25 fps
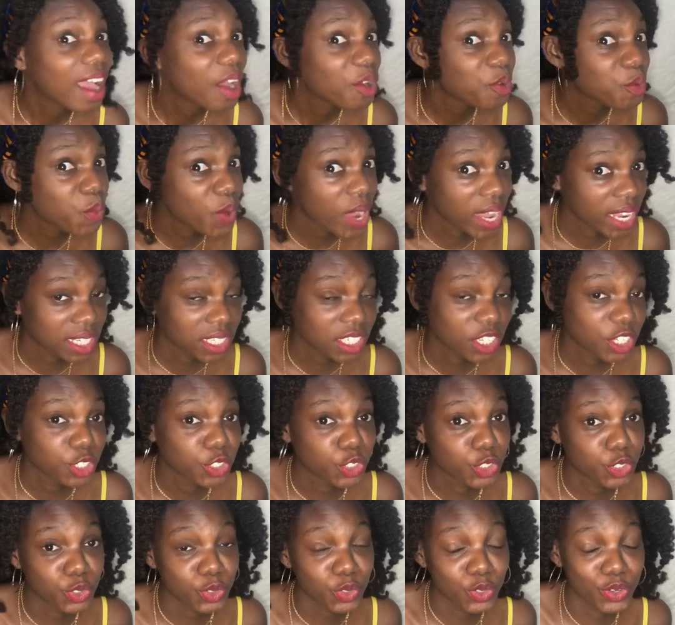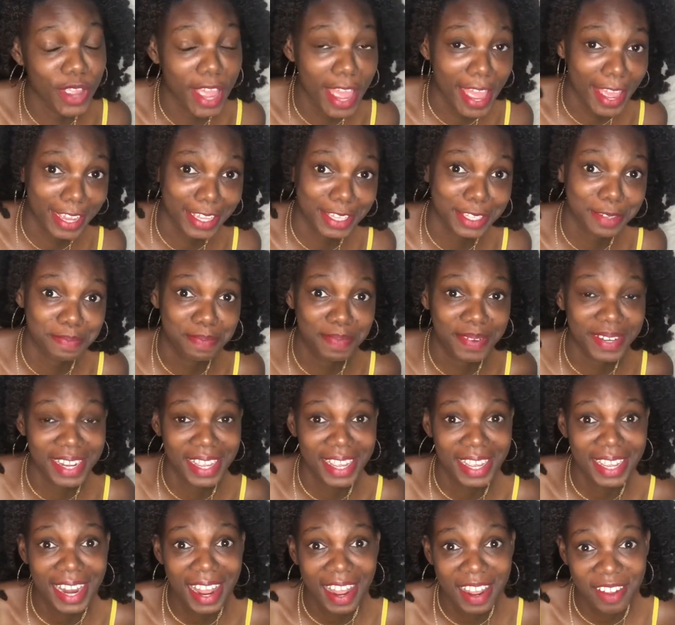when you
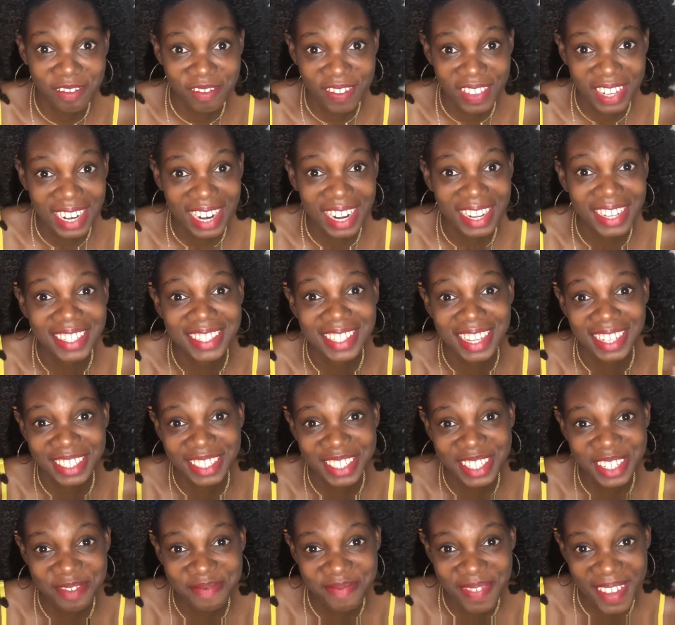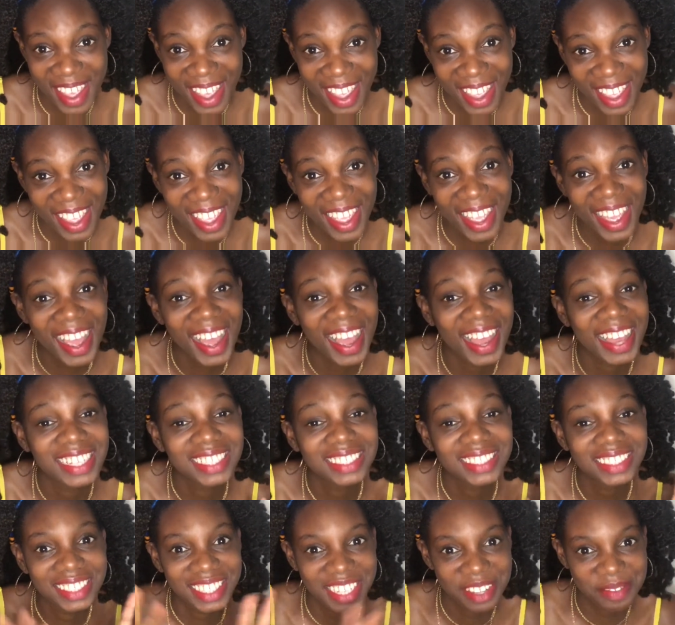explain after that it's actually my hair,
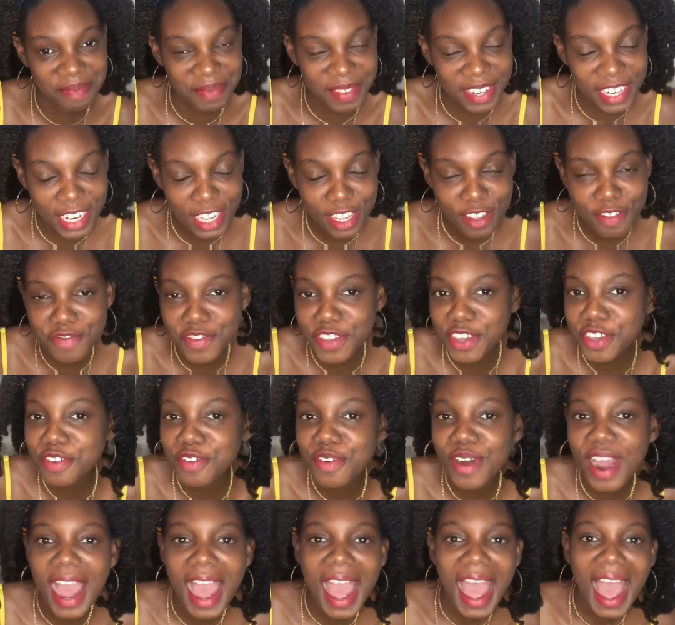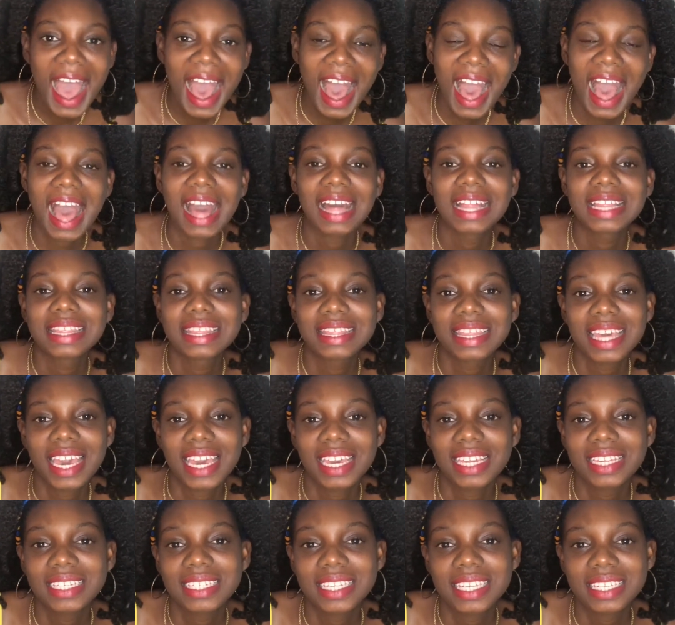and they believe you, and
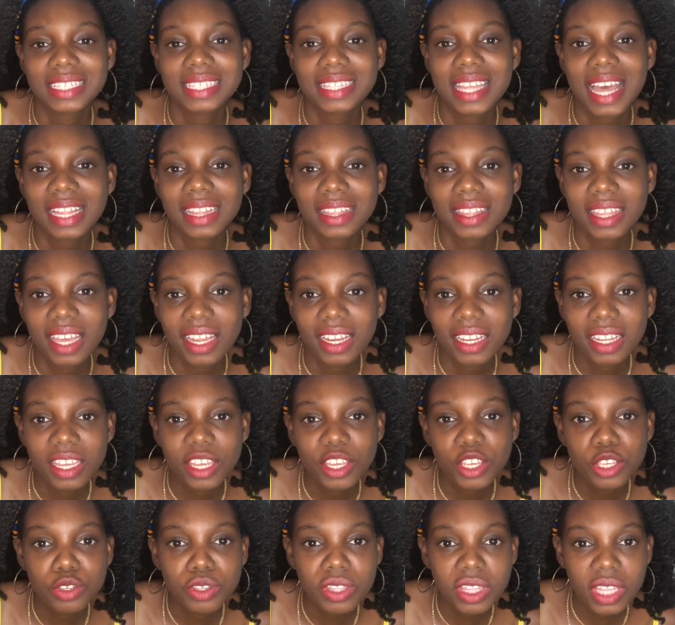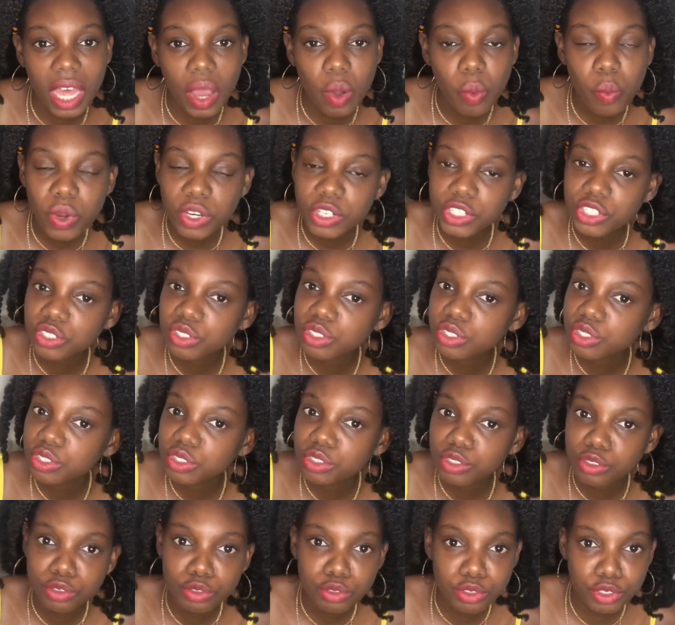then they start telling you that, what do you
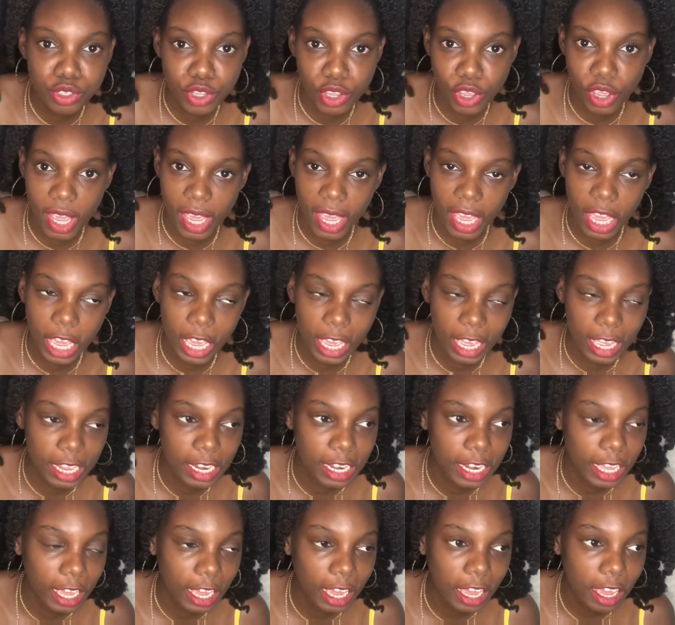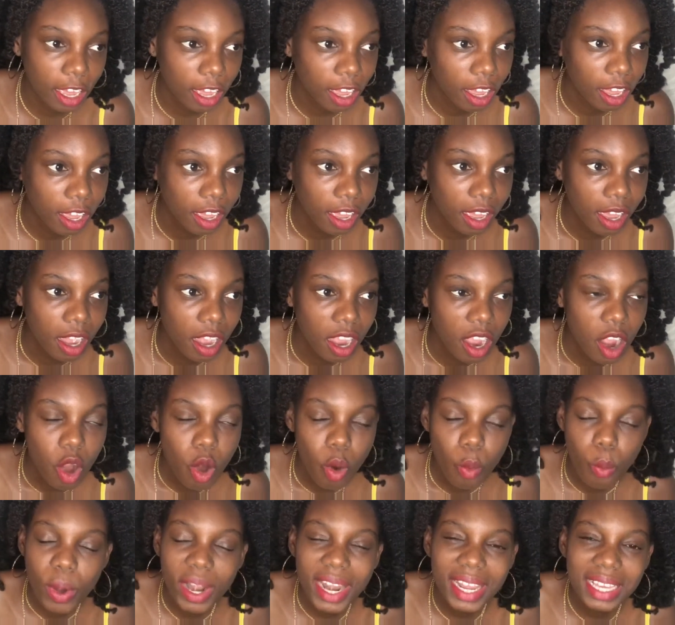do to your hair? Like,
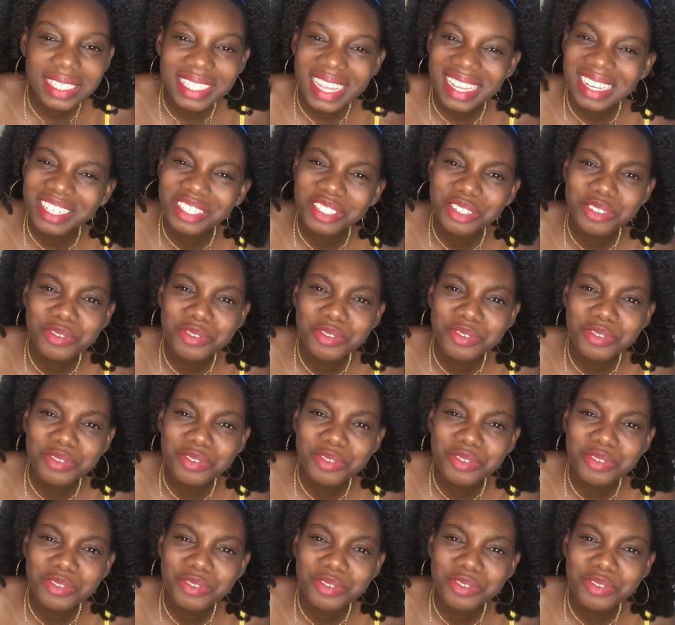what exactly do